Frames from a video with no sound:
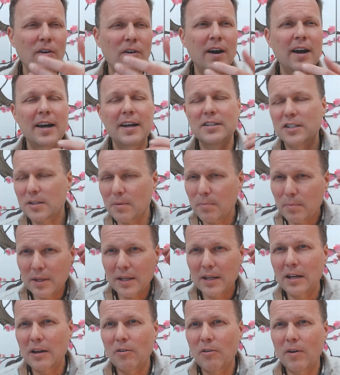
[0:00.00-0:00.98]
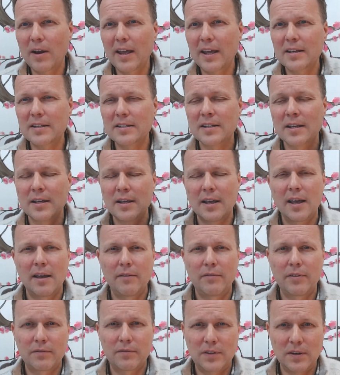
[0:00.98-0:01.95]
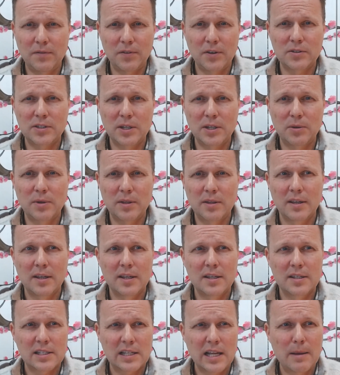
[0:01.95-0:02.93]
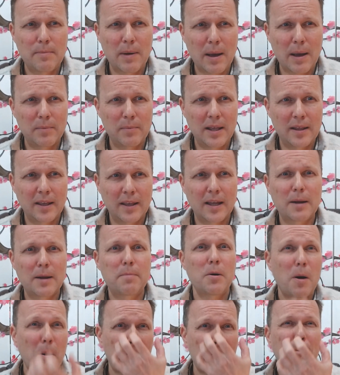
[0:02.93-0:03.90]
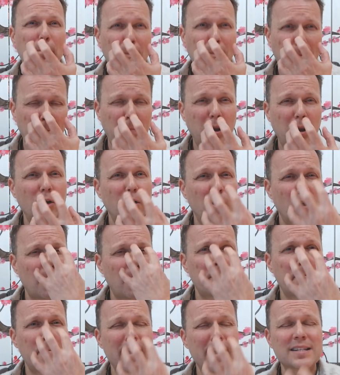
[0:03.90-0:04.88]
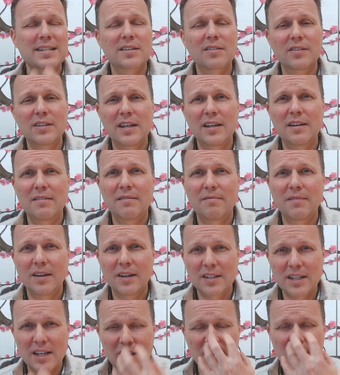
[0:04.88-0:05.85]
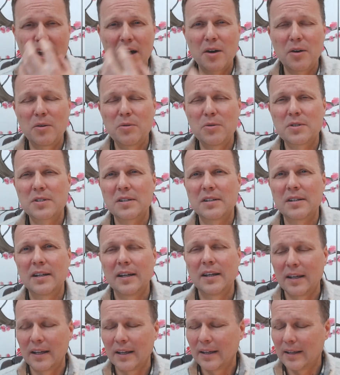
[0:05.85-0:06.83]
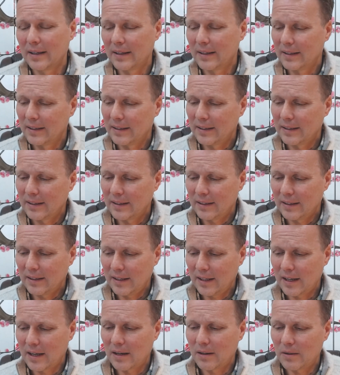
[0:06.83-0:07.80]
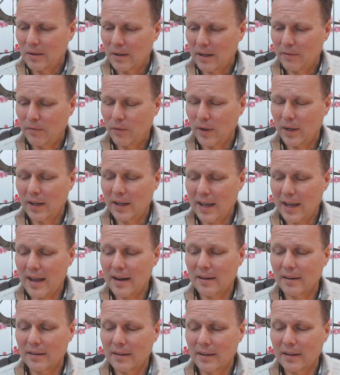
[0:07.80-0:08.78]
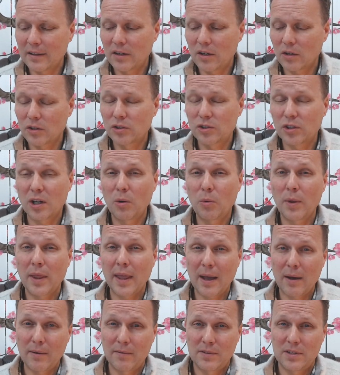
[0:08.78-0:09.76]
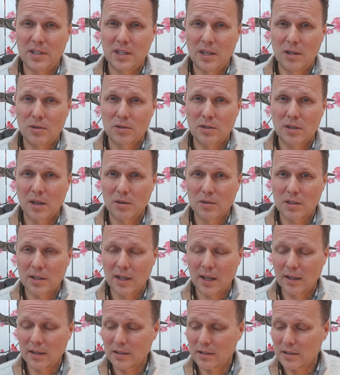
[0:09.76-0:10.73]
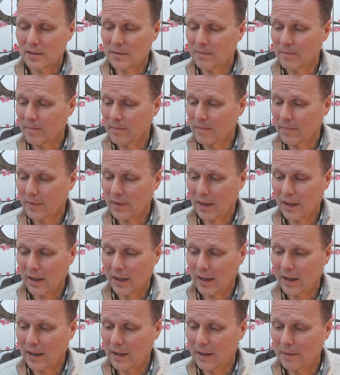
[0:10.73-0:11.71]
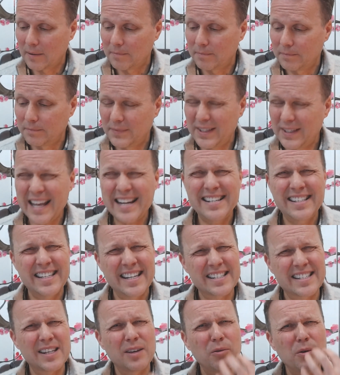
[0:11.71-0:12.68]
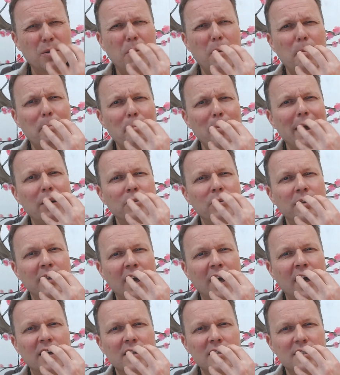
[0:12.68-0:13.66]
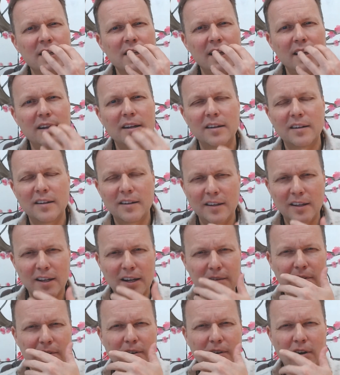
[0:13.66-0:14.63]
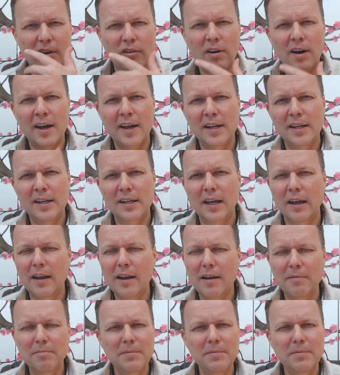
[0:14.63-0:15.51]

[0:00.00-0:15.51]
eyes, something in your ears. If you have difficulty with sleep apnea, they're going to put a plug or a mask on your nose. And, you know, if we can get control without having to use those things. Dentists, they want to put mouth guards in. You know, if you're a grinder, you